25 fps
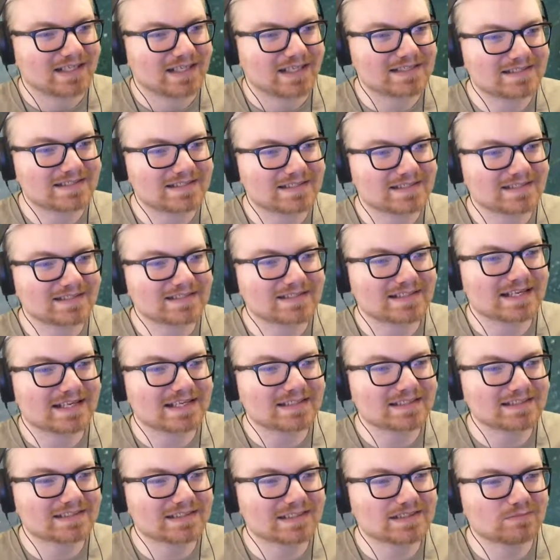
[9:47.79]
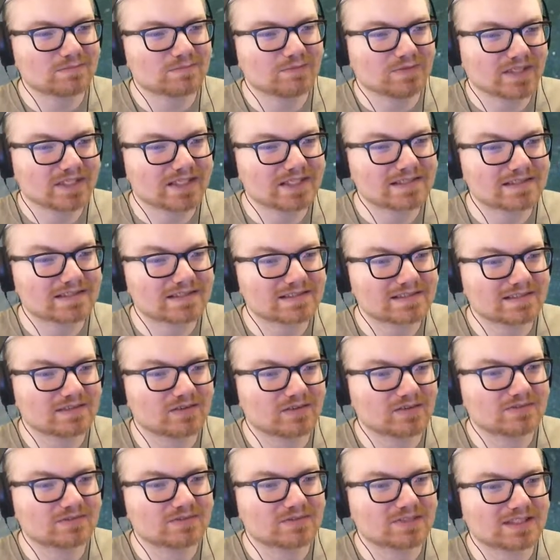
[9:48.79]
It's the exact same place,
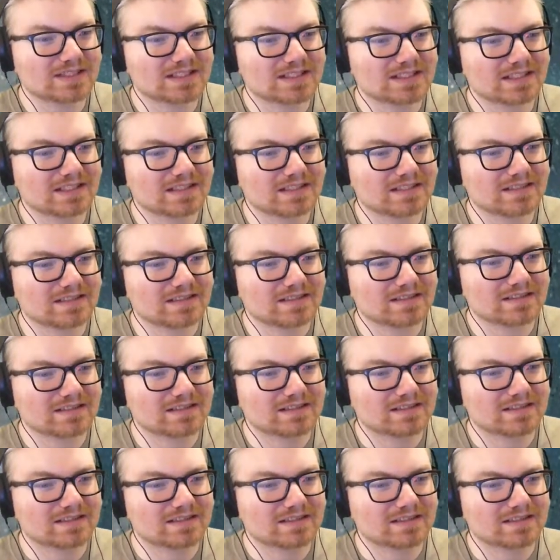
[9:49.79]
only